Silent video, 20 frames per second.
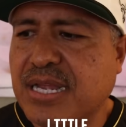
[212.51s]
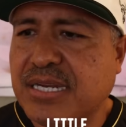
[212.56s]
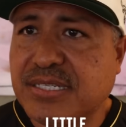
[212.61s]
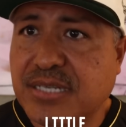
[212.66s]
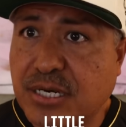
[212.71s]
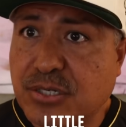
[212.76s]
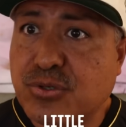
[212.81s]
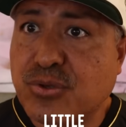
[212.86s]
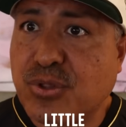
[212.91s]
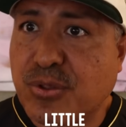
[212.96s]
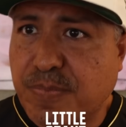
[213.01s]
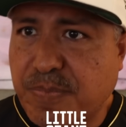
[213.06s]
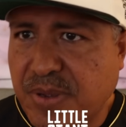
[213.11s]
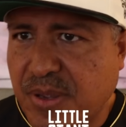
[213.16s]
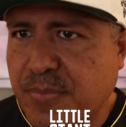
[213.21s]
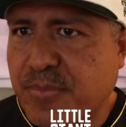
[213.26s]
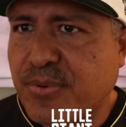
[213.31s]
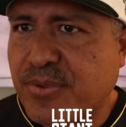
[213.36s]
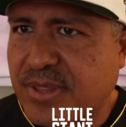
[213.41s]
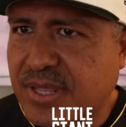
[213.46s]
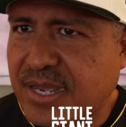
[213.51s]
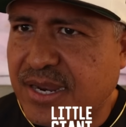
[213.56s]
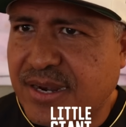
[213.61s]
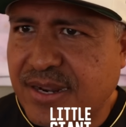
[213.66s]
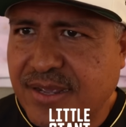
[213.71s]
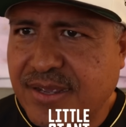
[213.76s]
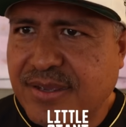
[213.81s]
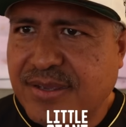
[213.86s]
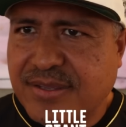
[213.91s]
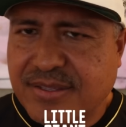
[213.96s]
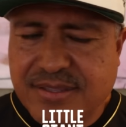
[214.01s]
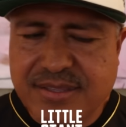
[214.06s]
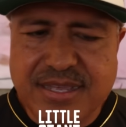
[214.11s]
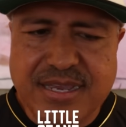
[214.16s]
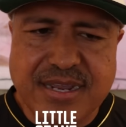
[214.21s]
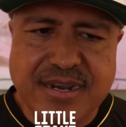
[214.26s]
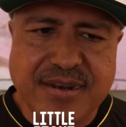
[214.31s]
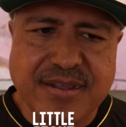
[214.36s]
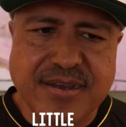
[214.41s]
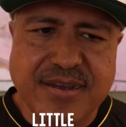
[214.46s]
I talked to the people that
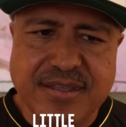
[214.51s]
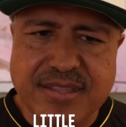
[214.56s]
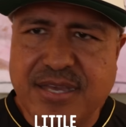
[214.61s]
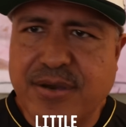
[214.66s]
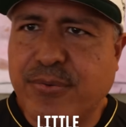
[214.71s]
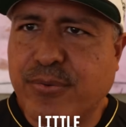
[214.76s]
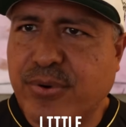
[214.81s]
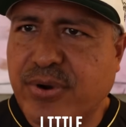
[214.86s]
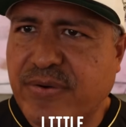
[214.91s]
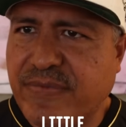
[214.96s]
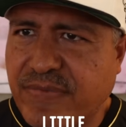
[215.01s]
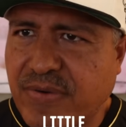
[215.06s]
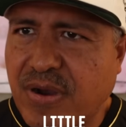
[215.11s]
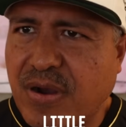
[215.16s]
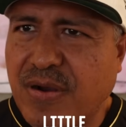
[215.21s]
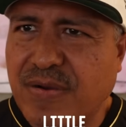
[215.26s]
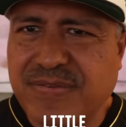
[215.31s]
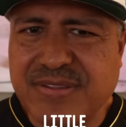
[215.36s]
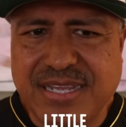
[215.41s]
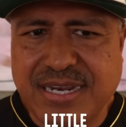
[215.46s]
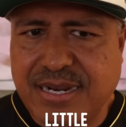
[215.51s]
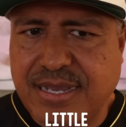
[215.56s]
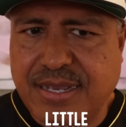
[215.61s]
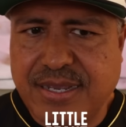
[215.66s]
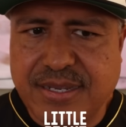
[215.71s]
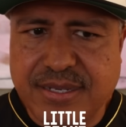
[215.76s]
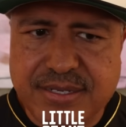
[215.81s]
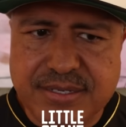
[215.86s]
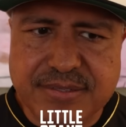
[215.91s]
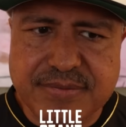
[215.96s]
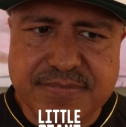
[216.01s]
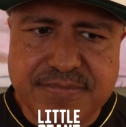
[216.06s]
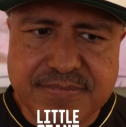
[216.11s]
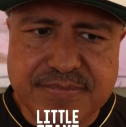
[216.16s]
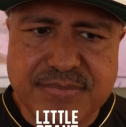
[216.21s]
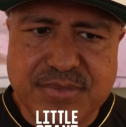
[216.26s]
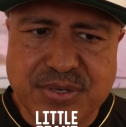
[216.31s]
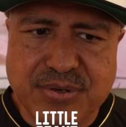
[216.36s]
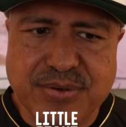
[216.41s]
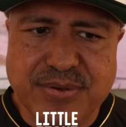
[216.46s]
were involved, that I,
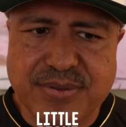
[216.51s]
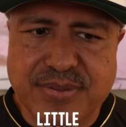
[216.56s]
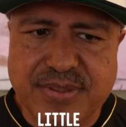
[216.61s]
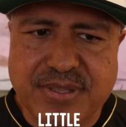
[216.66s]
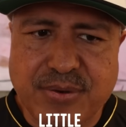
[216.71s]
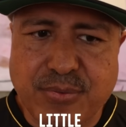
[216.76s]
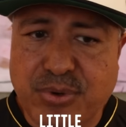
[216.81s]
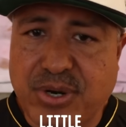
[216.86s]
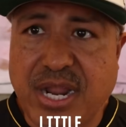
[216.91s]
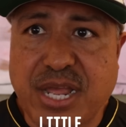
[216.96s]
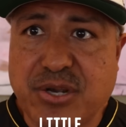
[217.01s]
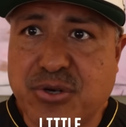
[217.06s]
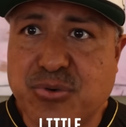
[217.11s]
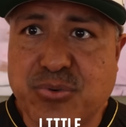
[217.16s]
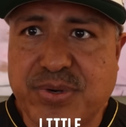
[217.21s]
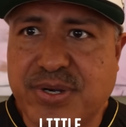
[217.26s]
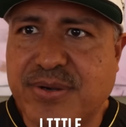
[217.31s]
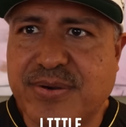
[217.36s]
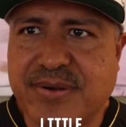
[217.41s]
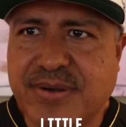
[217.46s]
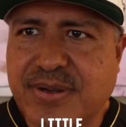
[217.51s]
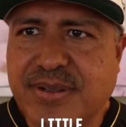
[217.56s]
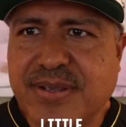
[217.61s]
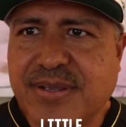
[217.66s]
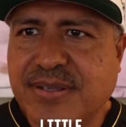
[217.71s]
you know, that were not doing,